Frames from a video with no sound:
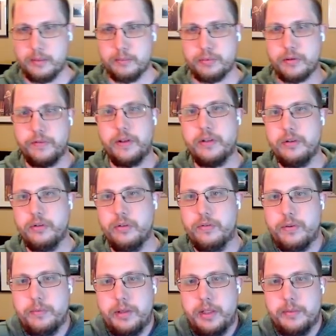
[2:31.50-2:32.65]
prevent you
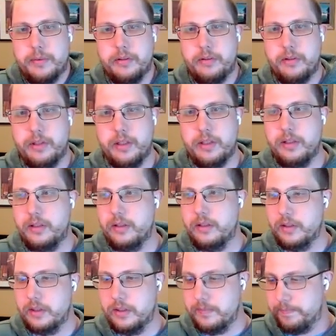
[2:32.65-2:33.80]
from being able to see,
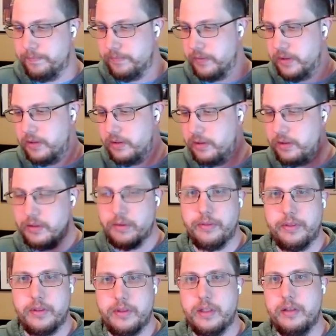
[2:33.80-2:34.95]

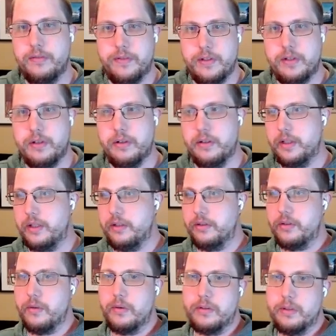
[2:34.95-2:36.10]
the feature that is
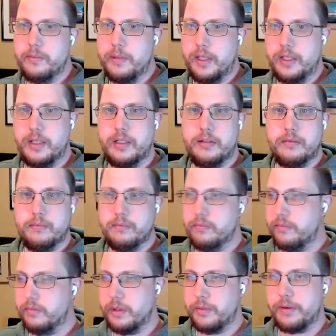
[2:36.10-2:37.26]
going to make it
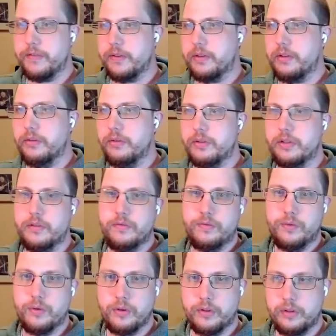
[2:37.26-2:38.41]
the perfect solution
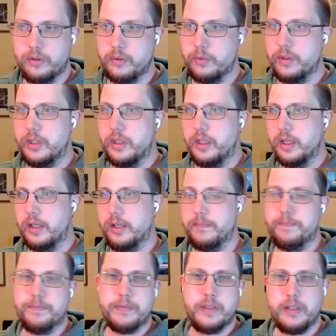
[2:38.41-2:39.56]
for you.
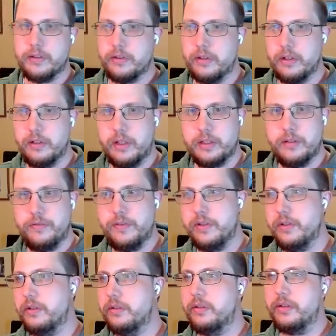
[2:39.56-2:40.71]
Yes, there are lots of
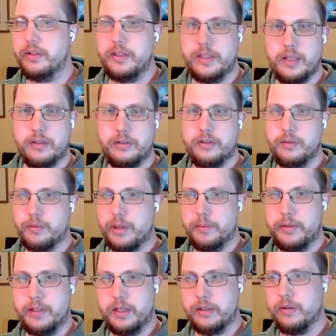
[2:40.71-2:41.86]
features. Yes, you're probably
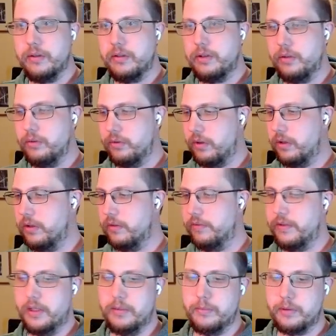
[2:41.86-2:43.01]
not going to use all of
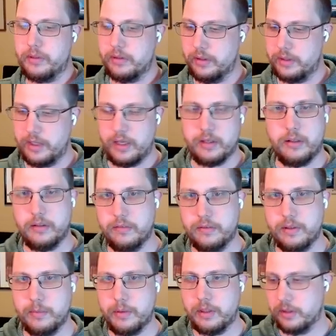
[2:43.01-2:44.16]
them, certainly not all of
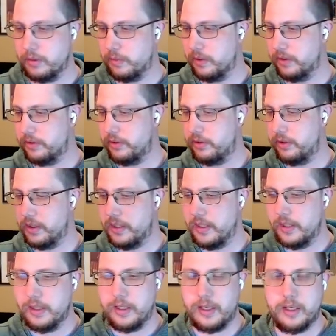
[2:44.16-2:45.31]
them all at once,
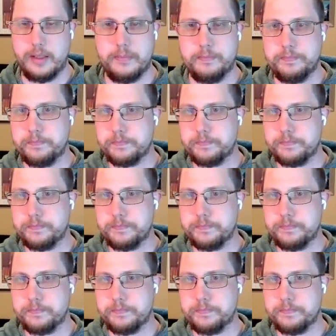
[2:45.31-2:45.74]
um,